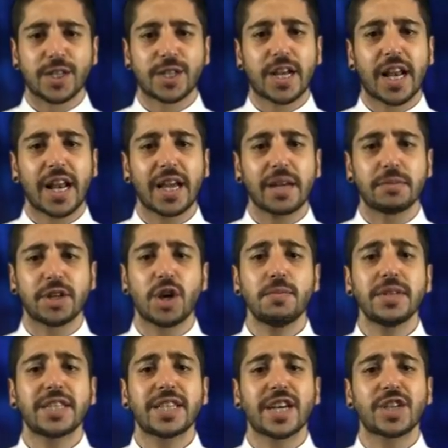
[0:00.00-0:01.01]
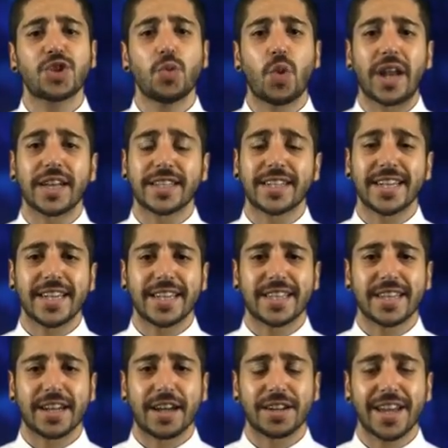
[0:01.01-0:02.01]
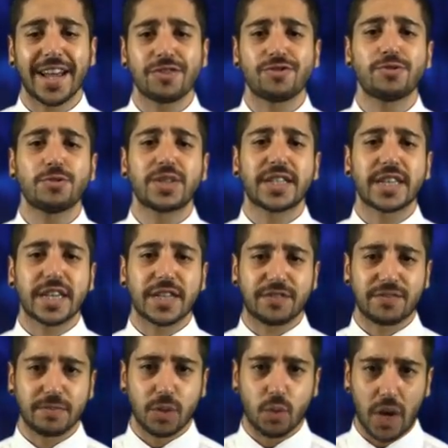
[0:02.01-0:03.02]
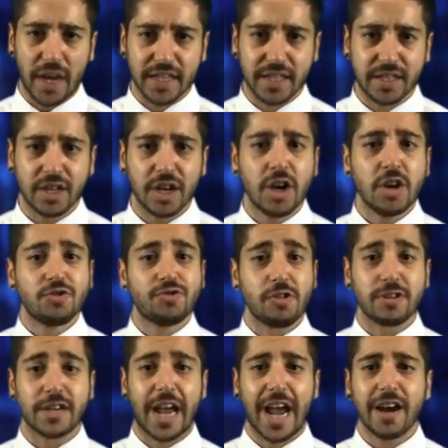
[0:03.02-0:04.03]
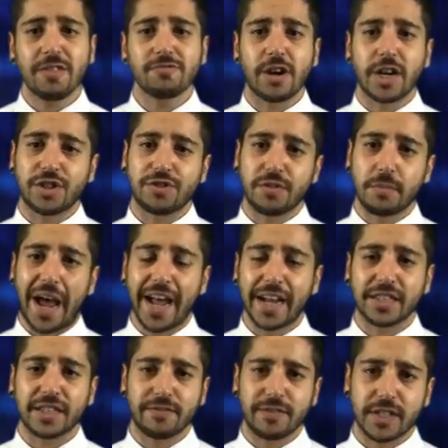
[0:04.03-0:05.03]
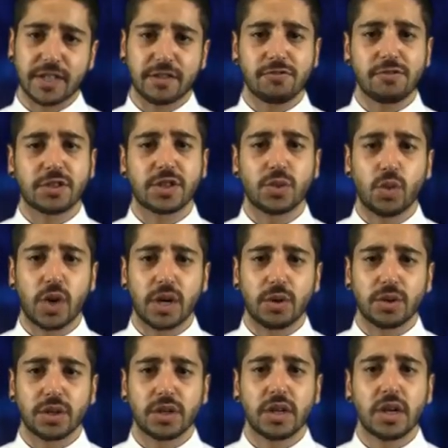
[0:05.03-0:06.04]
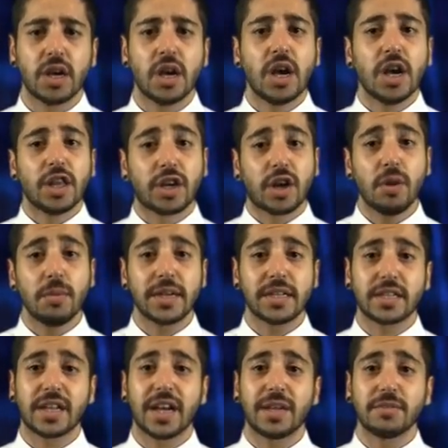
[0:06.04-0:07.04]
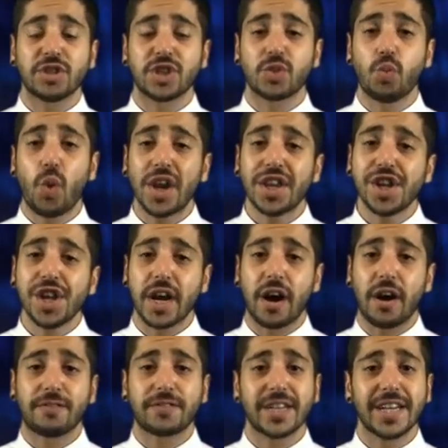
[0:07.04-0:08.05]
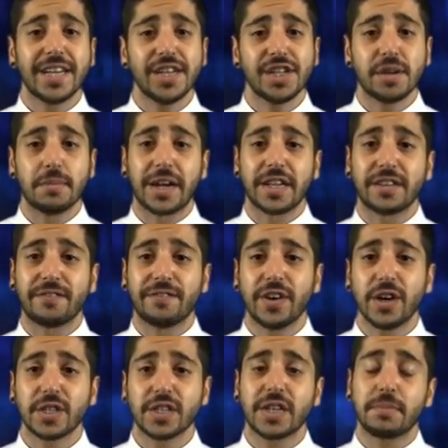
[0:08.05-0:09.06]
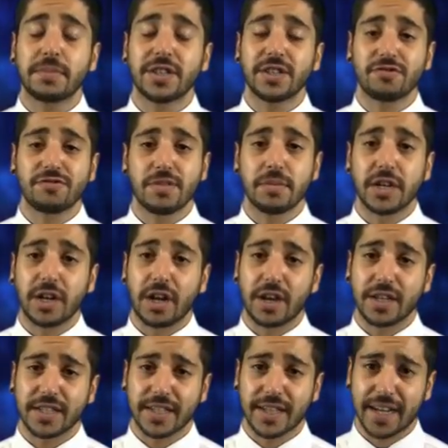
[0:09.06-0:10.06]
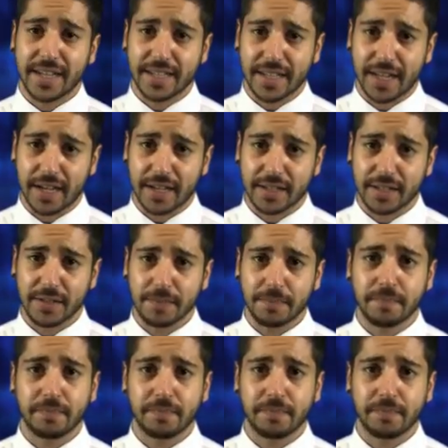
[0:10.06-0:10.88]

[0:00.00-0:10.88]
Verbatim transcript: has claimed homosexuality is an unnatural disease from the West, drawing outrage from activists across the world. The comments came just one year after India made the first step into criminalising gay sex.